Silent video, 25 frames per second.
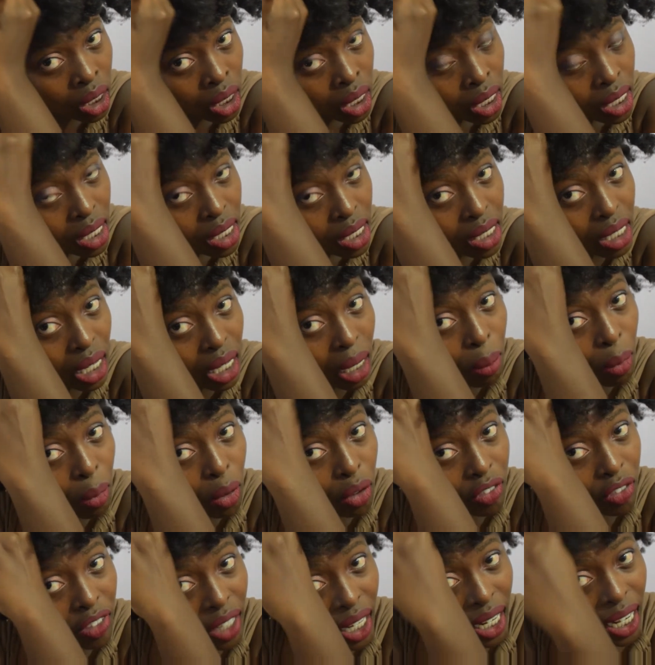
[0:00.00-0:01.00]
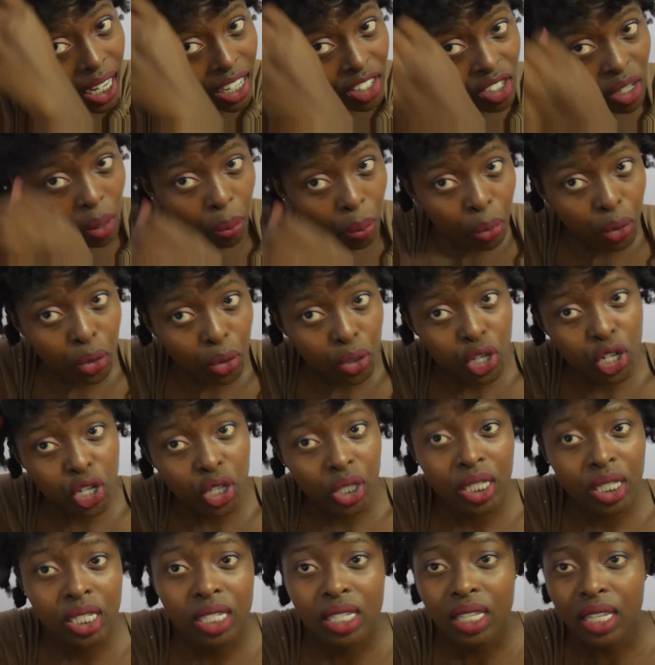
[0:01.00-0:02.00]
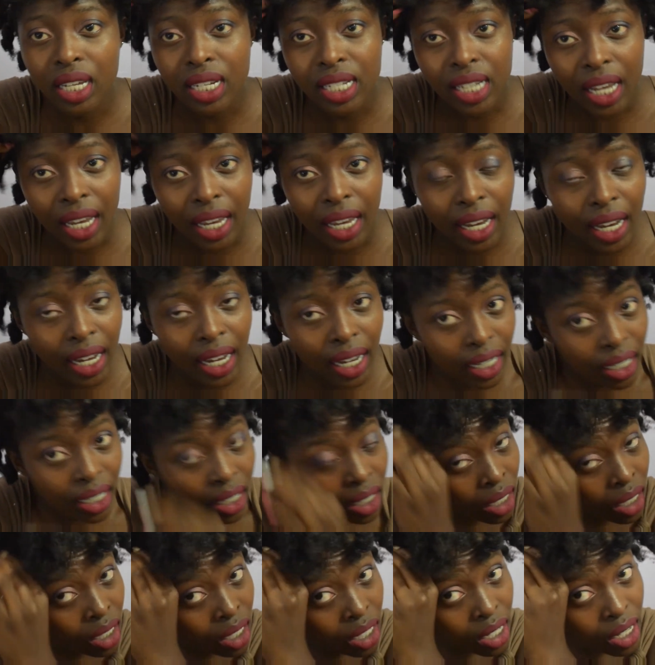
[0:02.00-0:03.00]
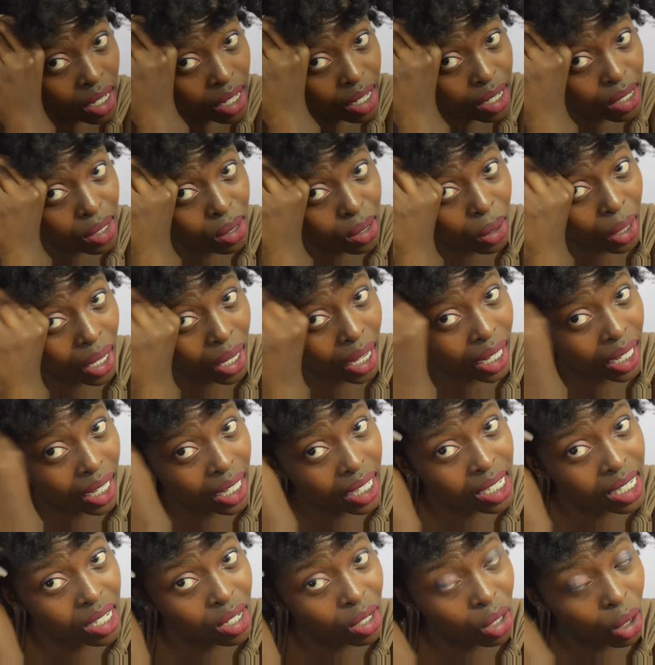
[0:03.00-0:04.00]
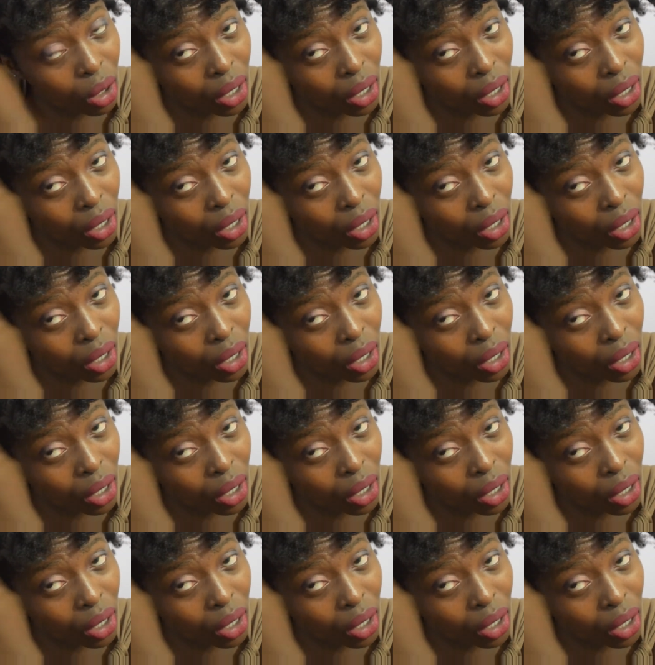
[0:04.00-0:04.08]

some of the larger portions that I had. So yeah, let your